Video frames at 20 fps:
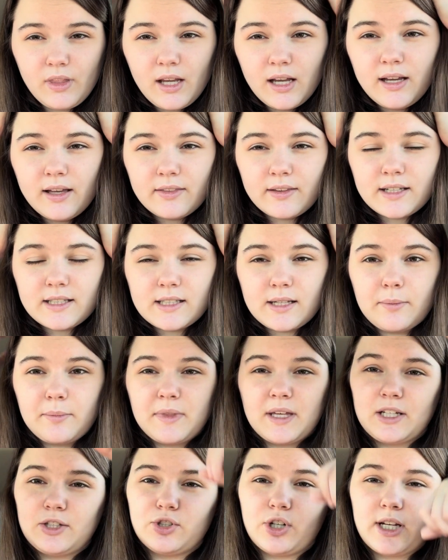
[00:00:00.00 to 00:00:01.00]
Unless
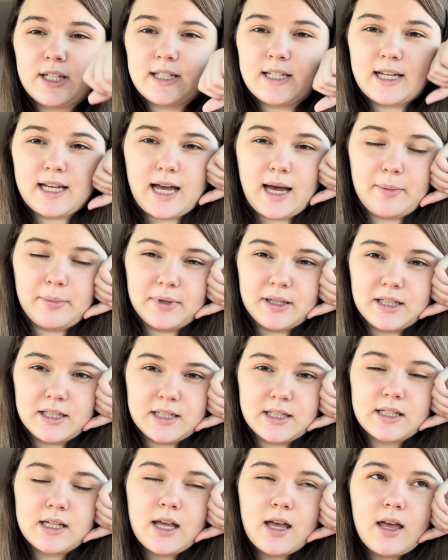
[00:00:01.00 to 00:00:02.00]
something drastic
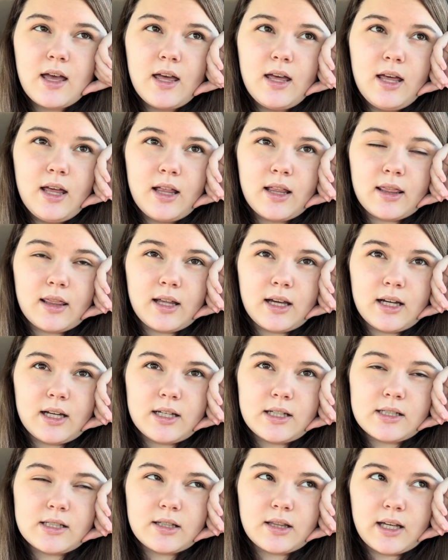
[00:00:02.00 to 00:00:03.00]
happens
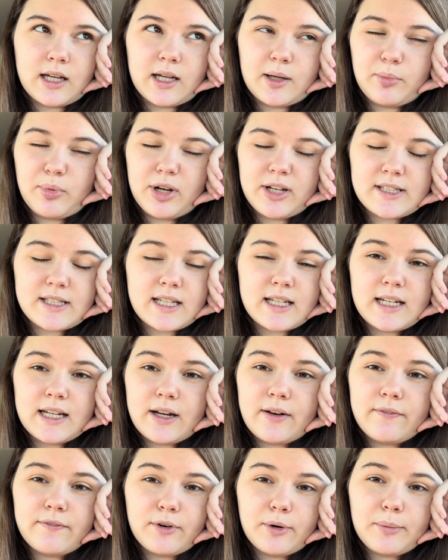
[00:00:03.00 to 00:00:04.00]
that like brings it
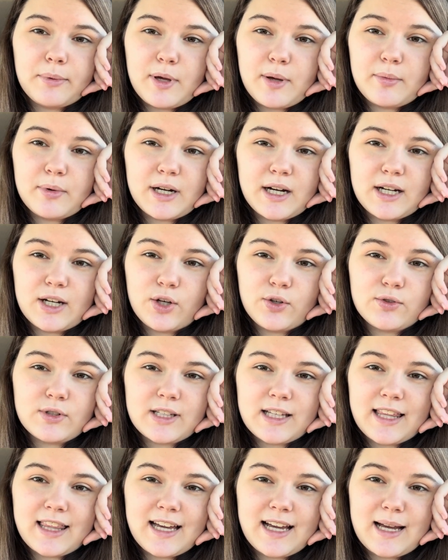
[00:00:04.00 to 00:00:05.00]
down for me, but I don't
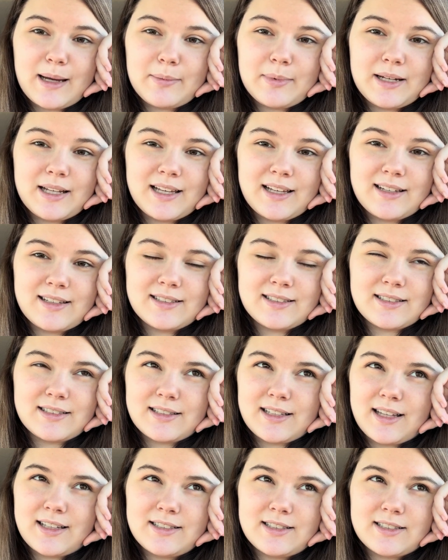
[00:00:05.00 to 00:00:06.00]
see that happening because
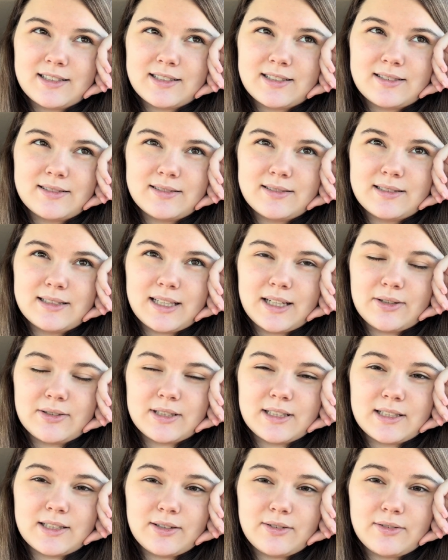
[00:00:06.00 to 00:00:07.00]

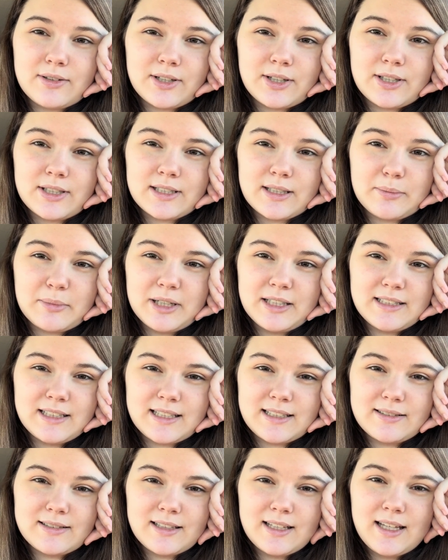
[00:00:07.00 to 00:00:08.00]
Elsie Silver is
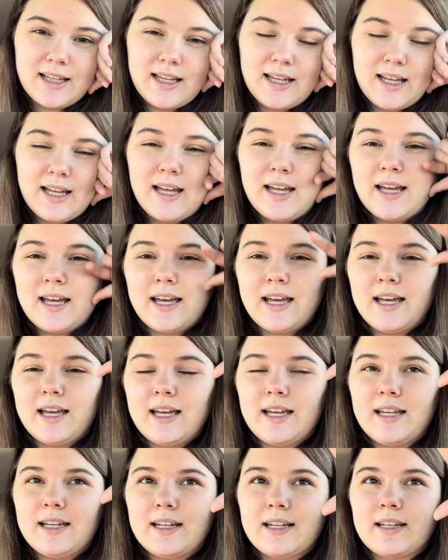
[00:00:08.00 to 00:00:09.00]
amazing.
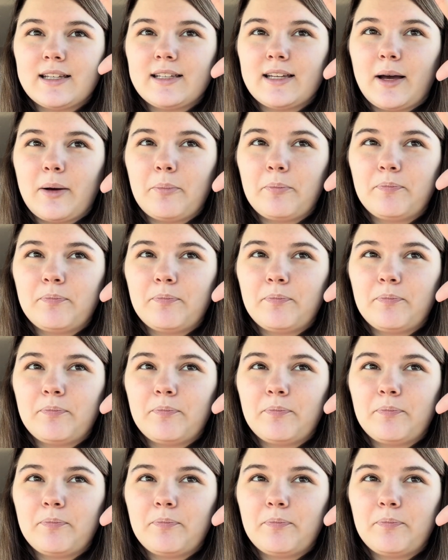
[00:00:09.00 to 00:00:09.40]
And yeah.